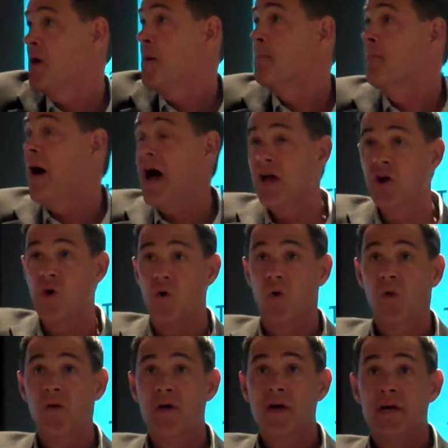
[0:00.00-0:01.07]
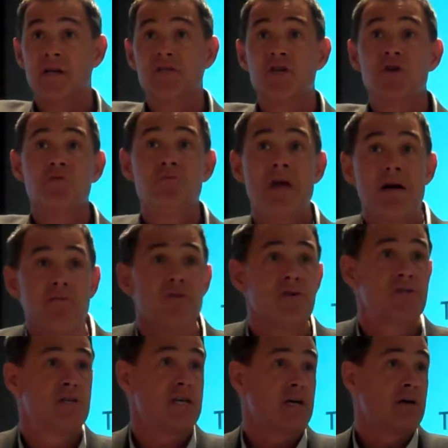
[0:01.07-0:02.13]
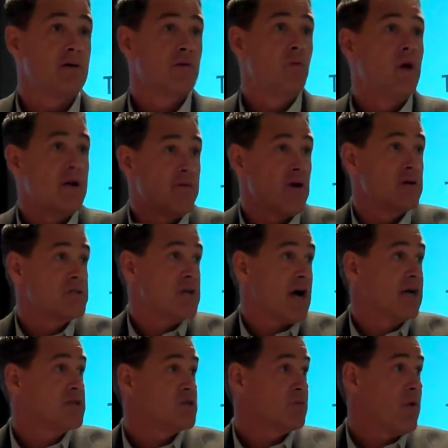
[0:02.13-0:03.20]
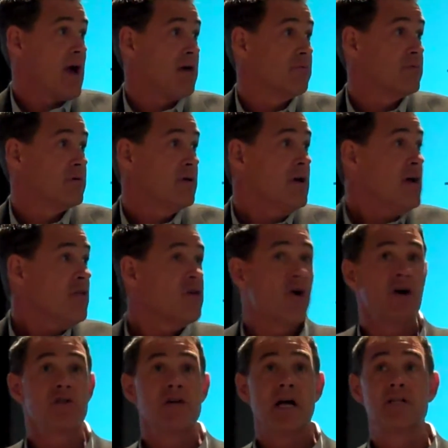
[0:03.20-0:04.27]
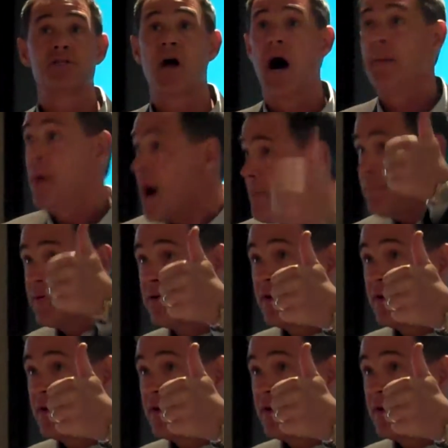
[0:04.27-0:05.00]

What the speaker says: my goal is that you never see one of our signs around. That our signs come up,